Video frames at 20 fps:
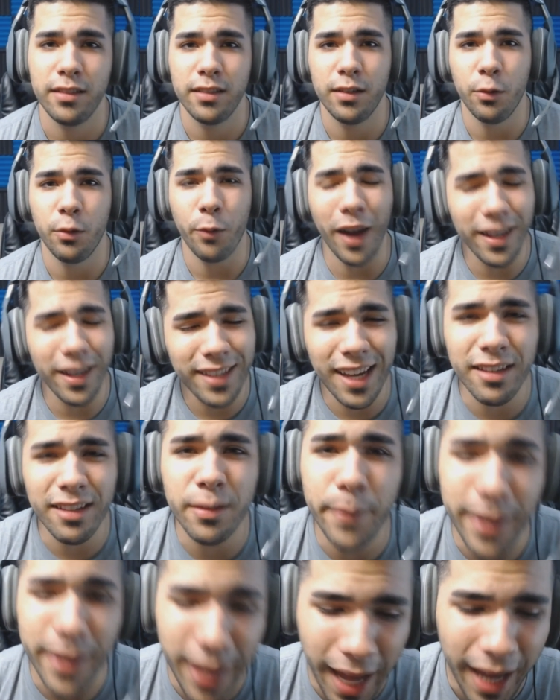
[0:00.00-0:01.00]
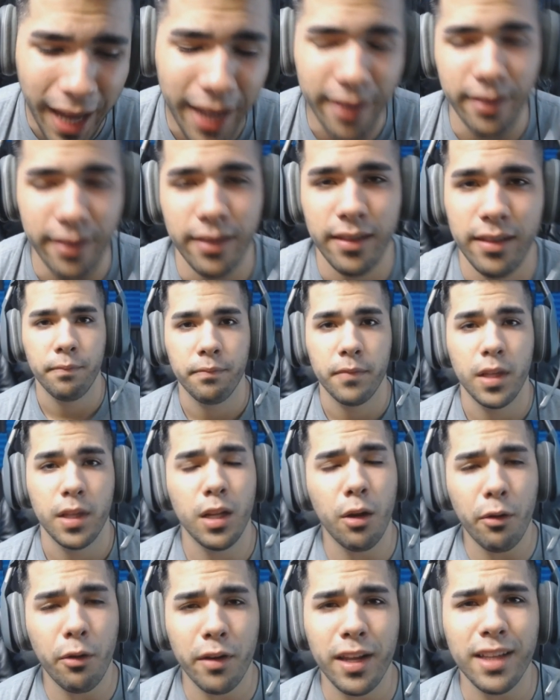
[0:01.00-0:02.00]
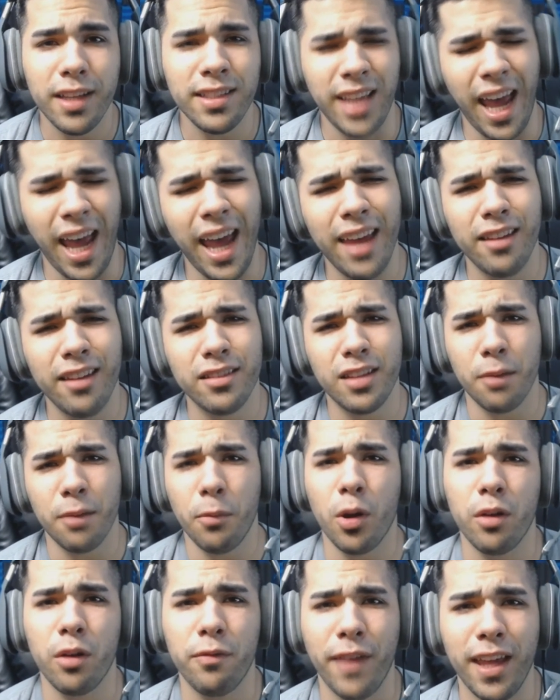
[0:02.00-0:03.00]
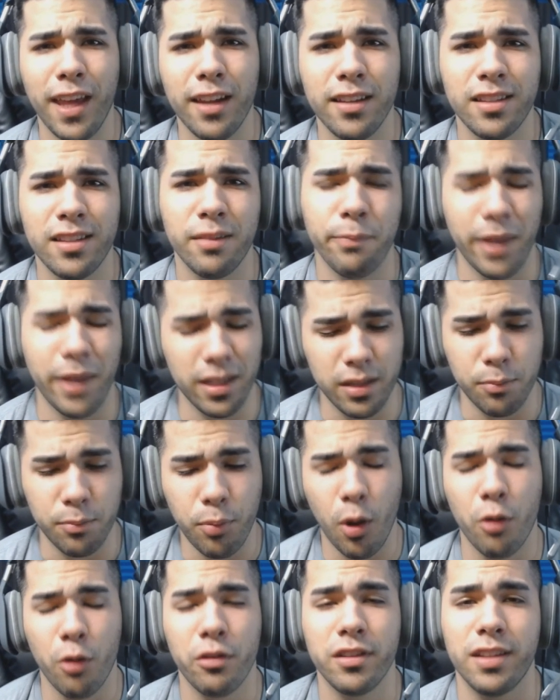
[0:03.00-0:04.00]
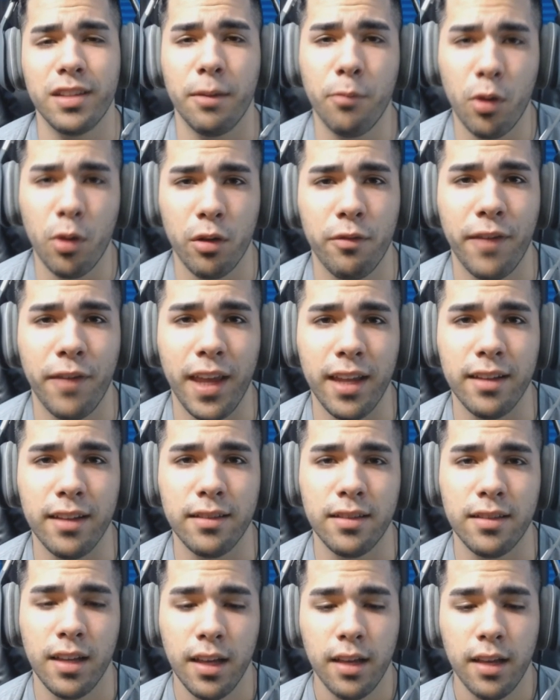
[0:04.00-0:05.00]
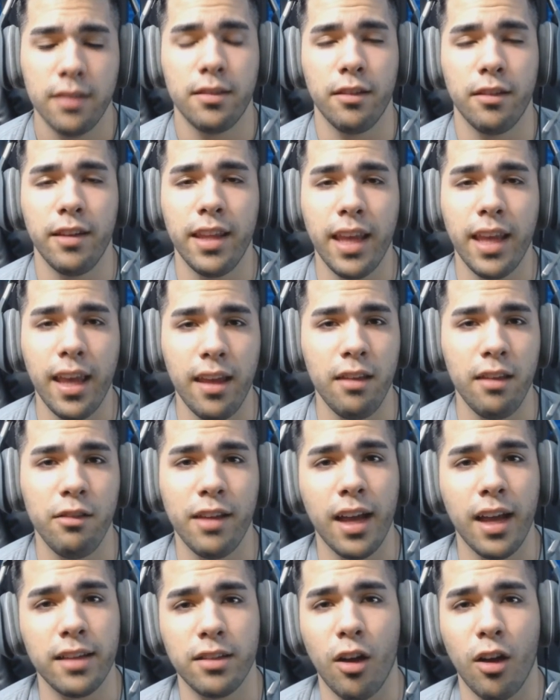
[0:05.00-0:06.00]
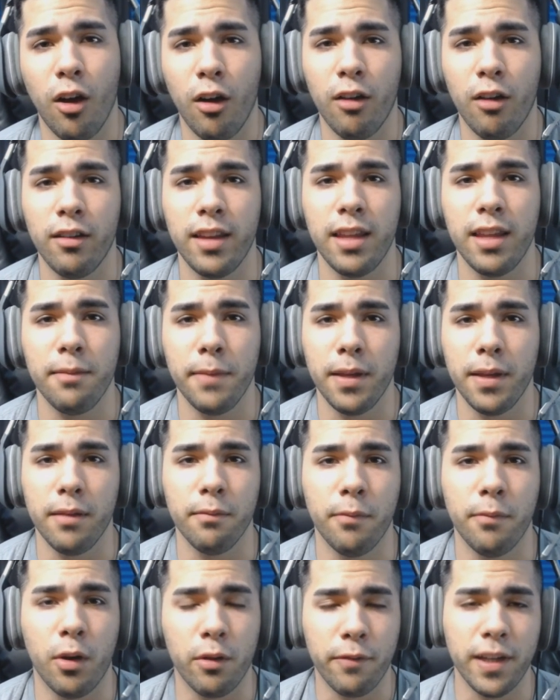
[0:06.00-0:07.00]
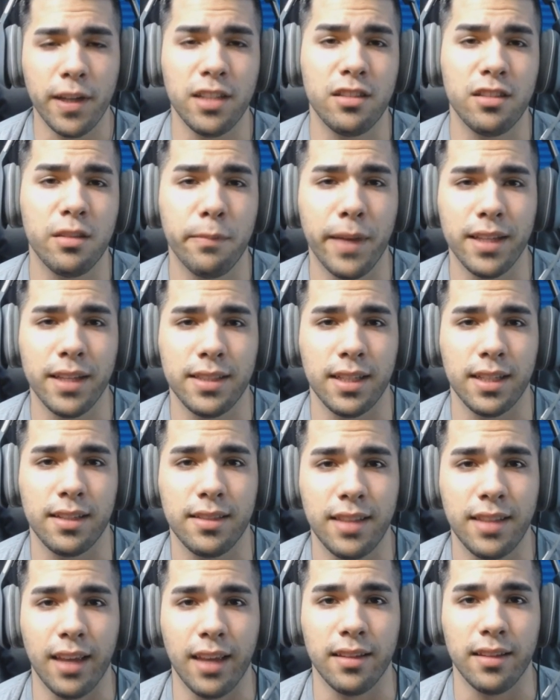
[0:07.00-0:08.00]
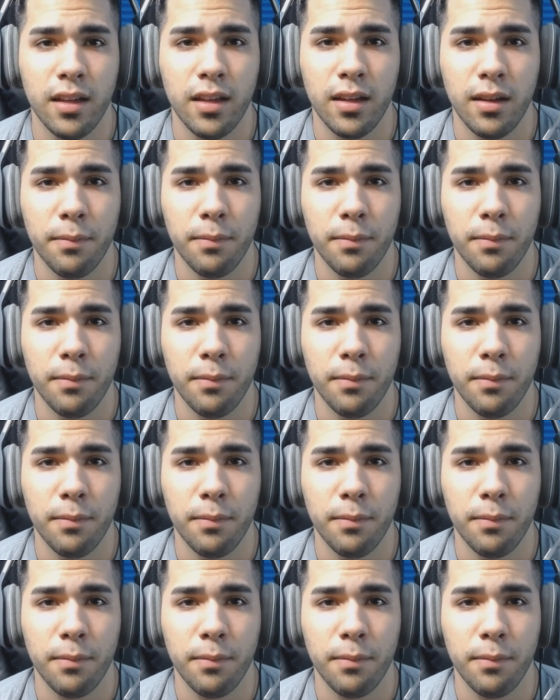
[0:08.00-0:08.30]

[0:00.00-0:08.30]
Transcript: Why does it have to be hate? You know what it is, haters are motivators, my supporters are motivators, so in the end, you guys are all leading me motivation to my success.